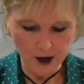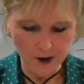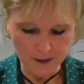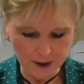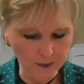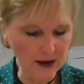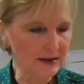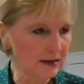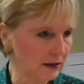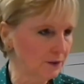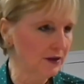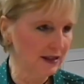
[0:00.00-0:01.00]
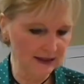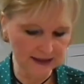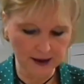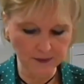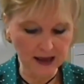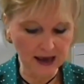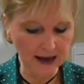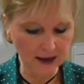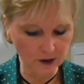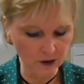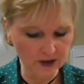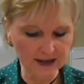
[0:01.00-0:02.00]
they basically mean the same thing, and
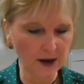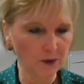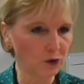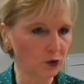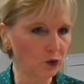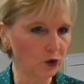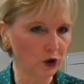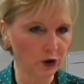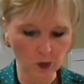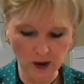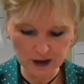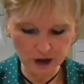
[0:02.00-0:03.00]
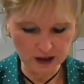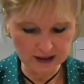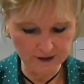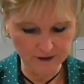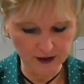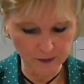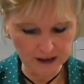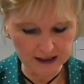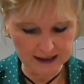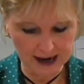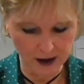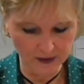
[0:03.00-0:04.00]
they're the same root word. One's just a feminine
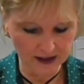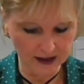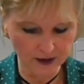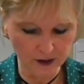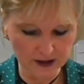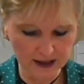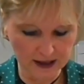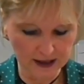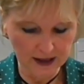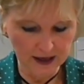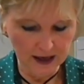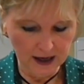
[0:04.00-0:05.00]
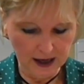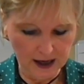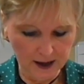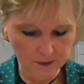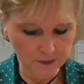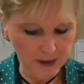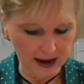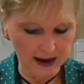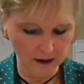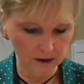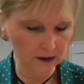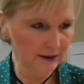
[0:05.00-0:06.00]
noun, the other's a
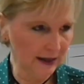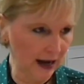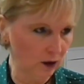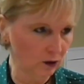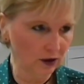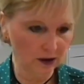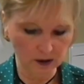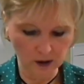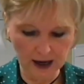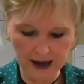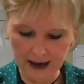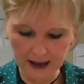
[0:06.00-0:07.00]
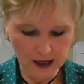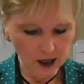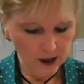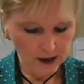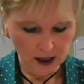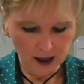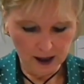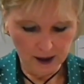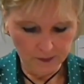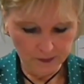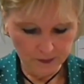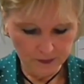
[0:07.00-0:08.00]
male noun, okay?
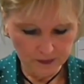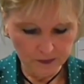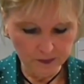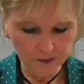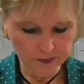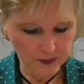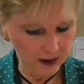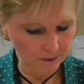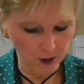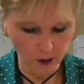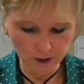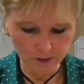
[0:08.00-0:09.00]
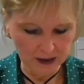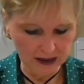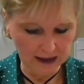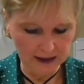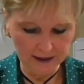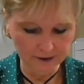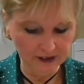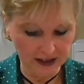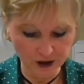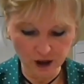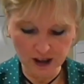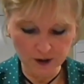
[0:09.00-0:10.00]
They both mean
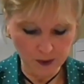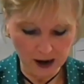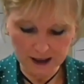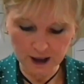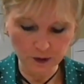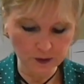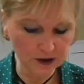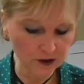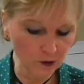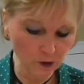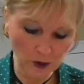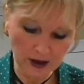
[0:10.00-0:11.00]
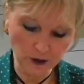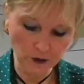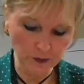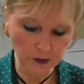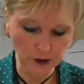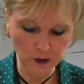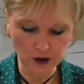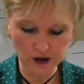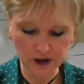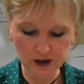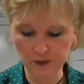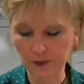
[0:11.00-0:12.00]
vengeance, punishment,
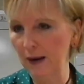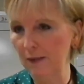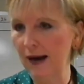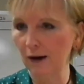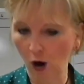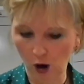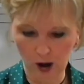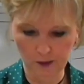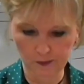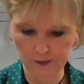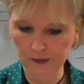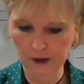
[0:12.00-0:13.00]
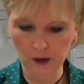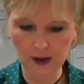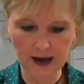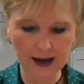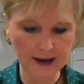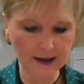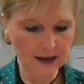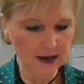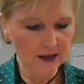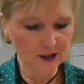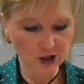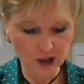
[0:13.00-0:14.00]
retribution, to pay back harm, okay?
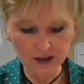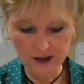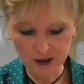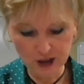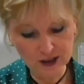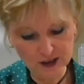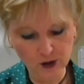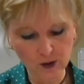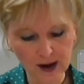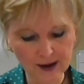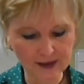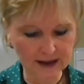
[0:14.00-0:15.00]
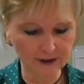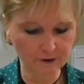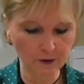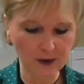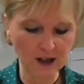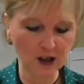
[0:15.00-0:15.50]
Just so you have that information.